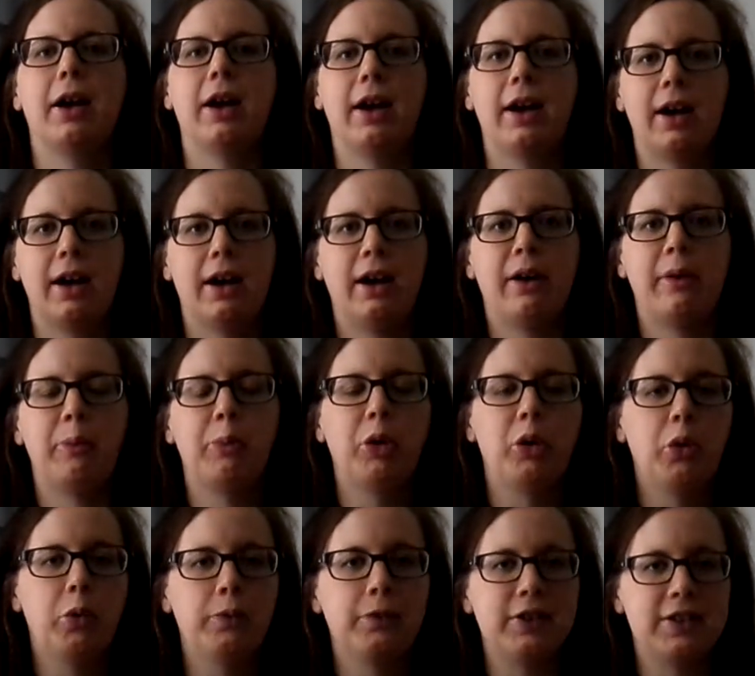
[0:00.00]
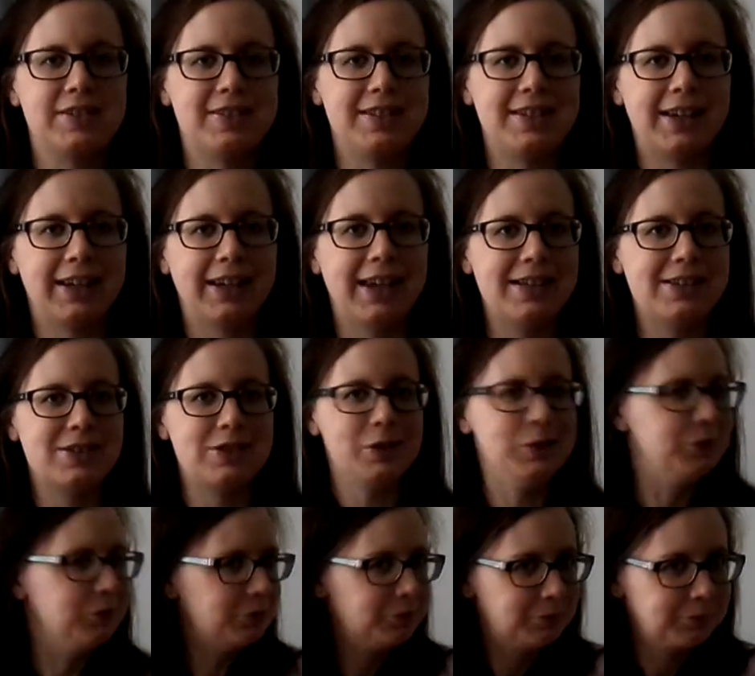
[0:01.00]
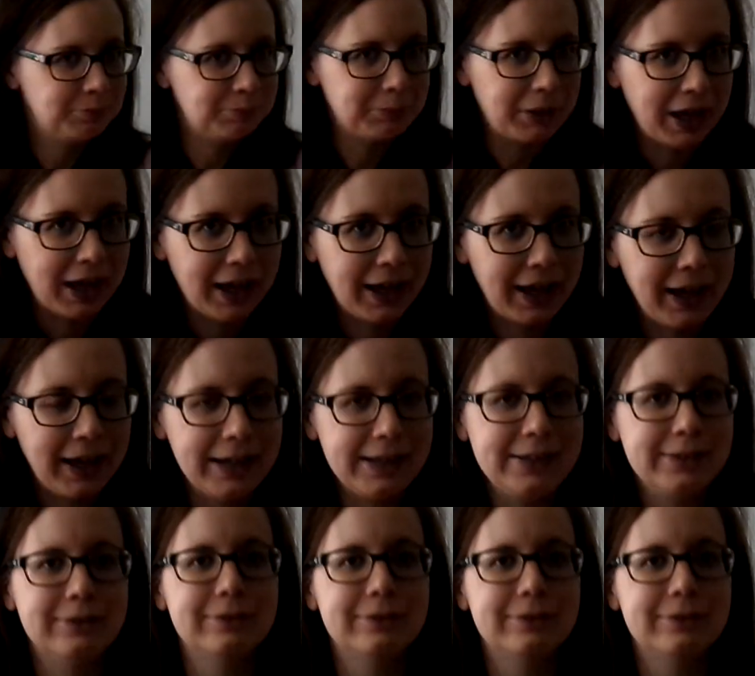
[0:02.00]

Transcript: Uh, we'll hopefully see you again soon. Bye!